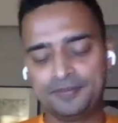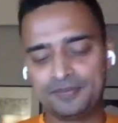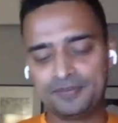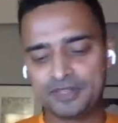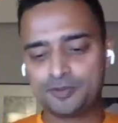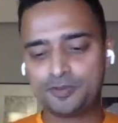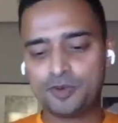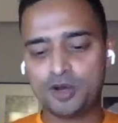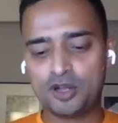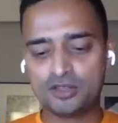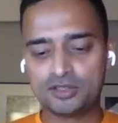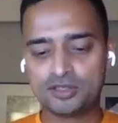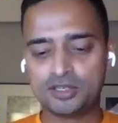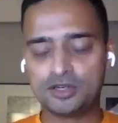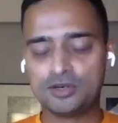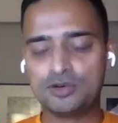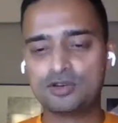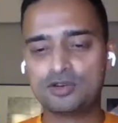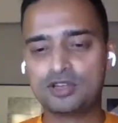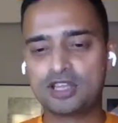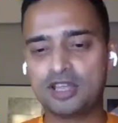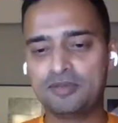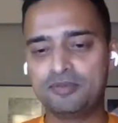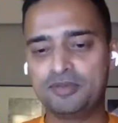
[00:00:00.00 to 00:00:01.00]
sponsor
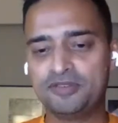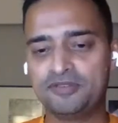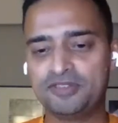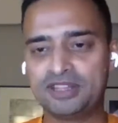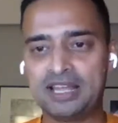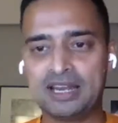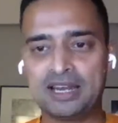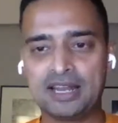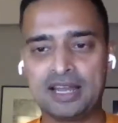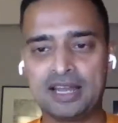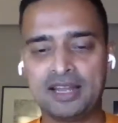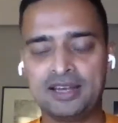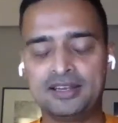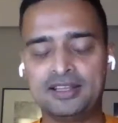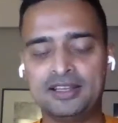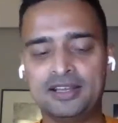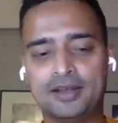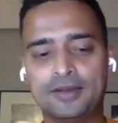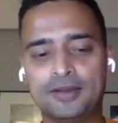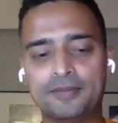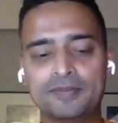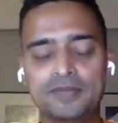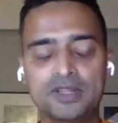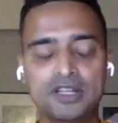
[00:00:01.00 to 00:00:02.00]
who came in with that
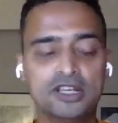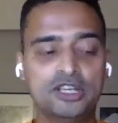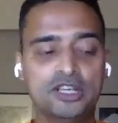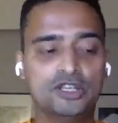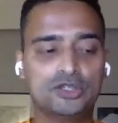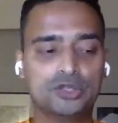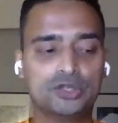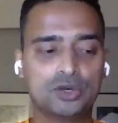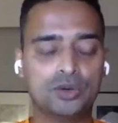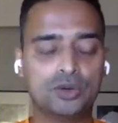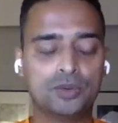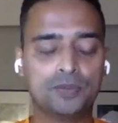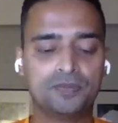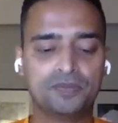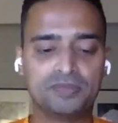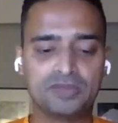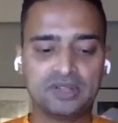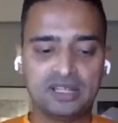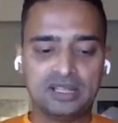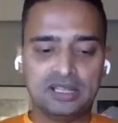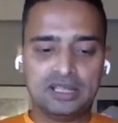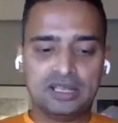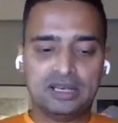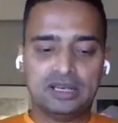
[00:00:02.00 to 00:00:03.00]
idea. So
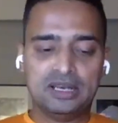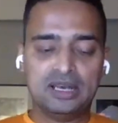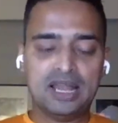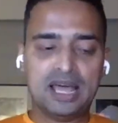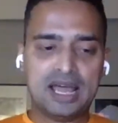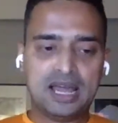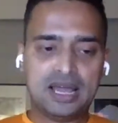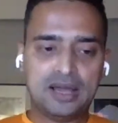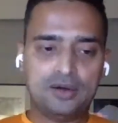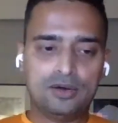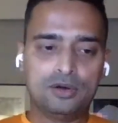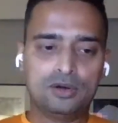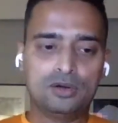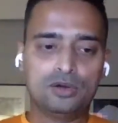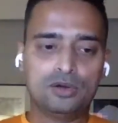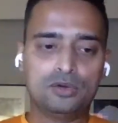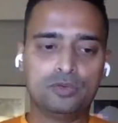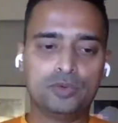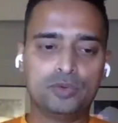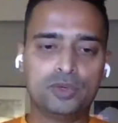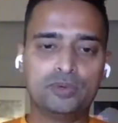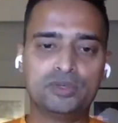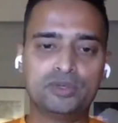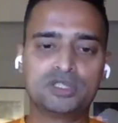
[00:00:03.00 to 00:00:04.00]
now
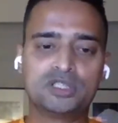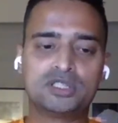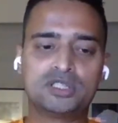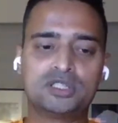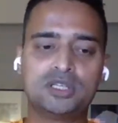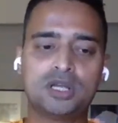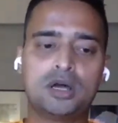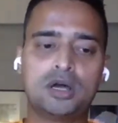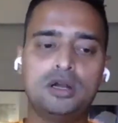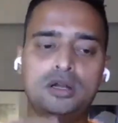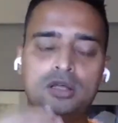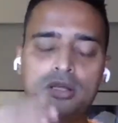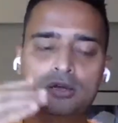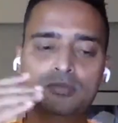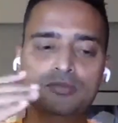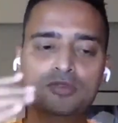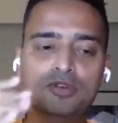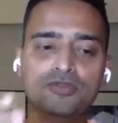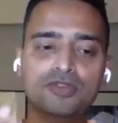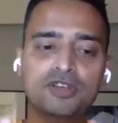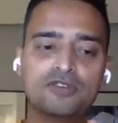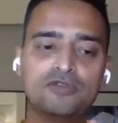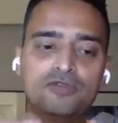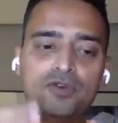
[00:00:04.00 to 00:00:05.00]
we would start
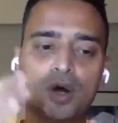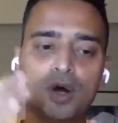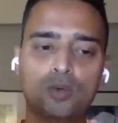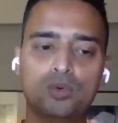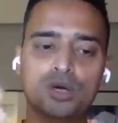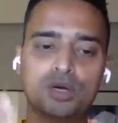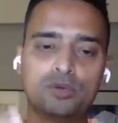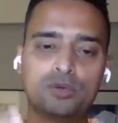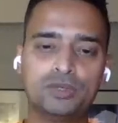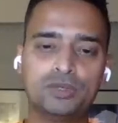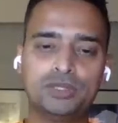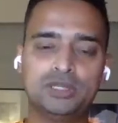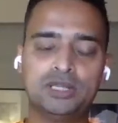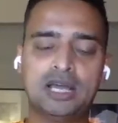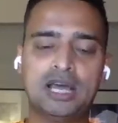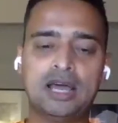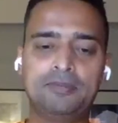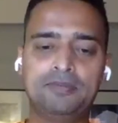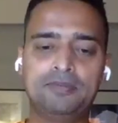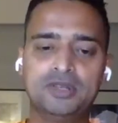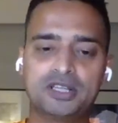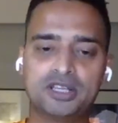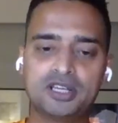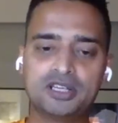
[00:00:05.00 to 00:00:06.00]
moving forward with the
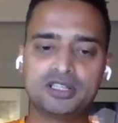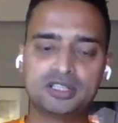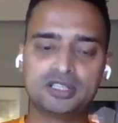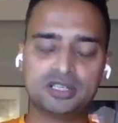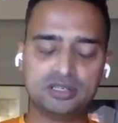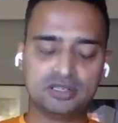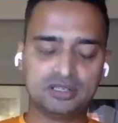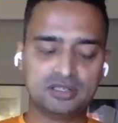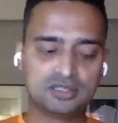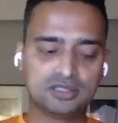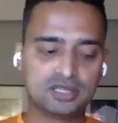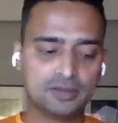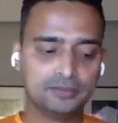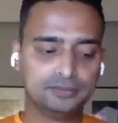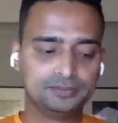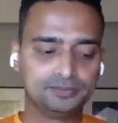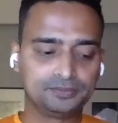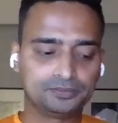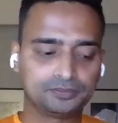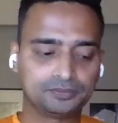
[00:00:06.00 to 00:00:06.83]
applications.